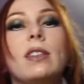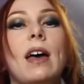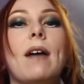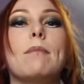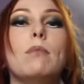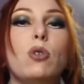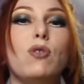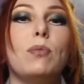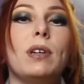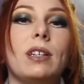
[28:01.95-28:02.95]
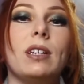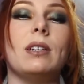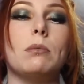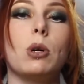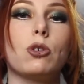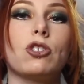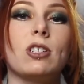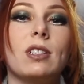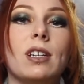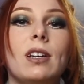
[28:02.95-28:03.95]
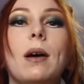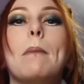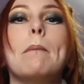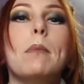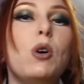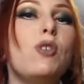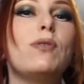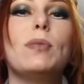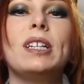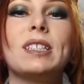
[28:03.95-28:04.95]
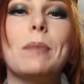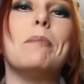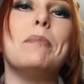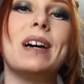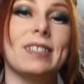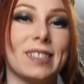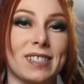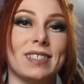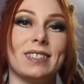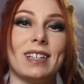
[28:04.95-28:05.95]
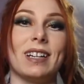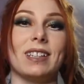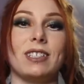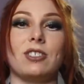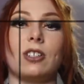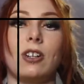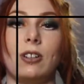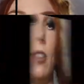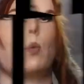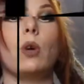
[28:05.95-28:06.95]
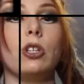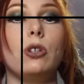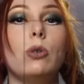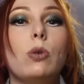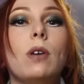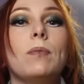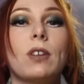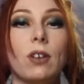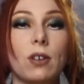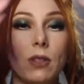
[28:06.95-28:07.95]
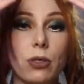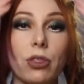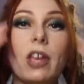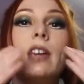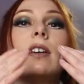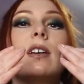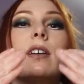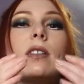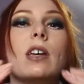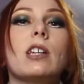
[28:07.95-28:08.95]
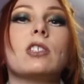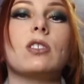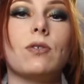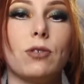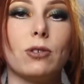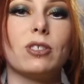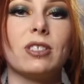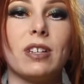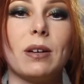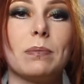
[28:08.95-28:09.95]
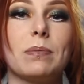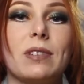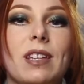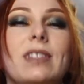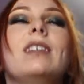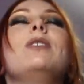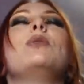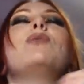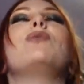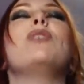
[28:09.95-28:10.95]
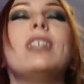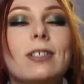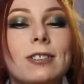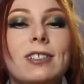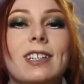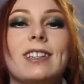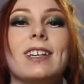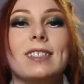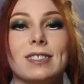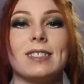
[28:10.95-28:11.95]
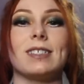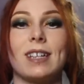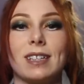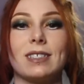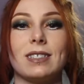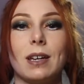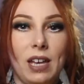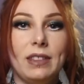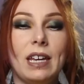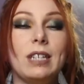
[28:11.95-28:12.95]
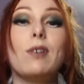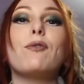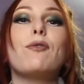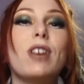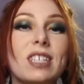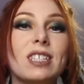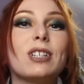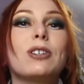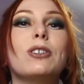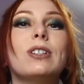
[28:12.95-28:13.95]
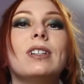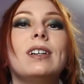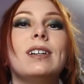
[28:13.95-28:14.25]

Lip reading: that movement in motion. Movement medicine, I like to call it. When you think, that is the first step. And then you feel, and that is the second step. And then physical